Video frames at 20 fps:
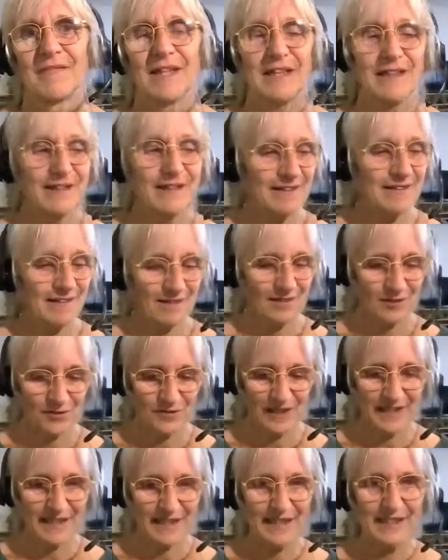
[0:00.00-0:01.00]
It's
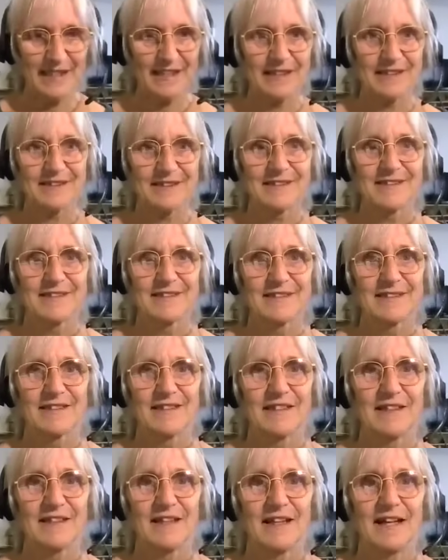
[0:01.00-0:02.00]
already this,
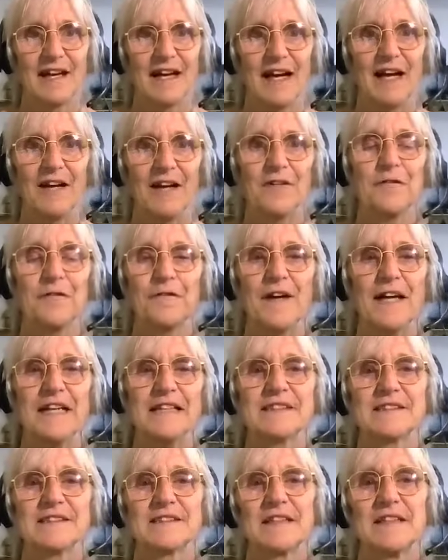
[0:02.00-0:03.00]
how the
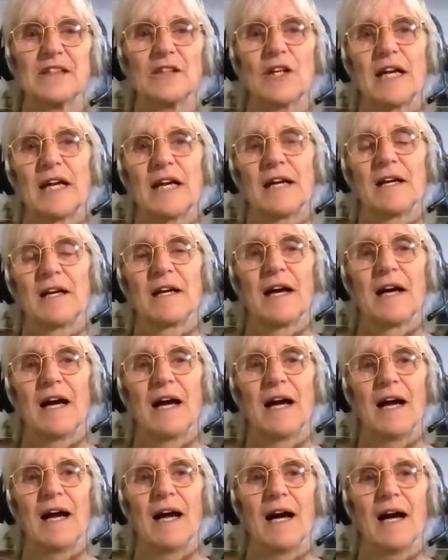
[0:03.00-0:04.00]
face is looking,
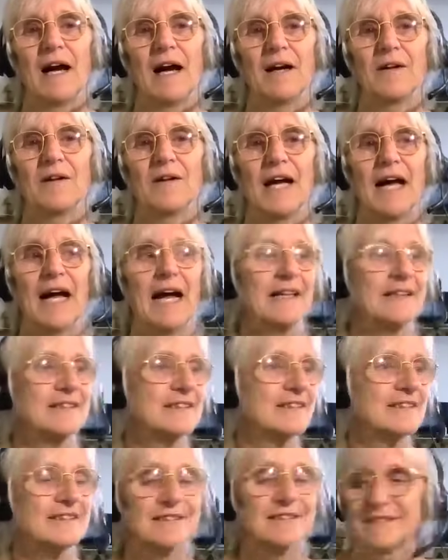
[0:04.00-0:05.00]
how the
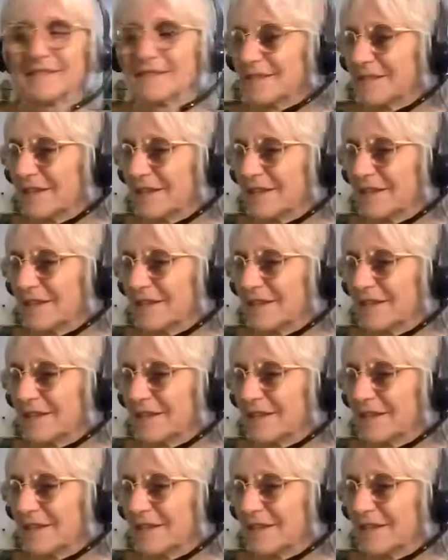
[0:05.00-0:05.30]
hands,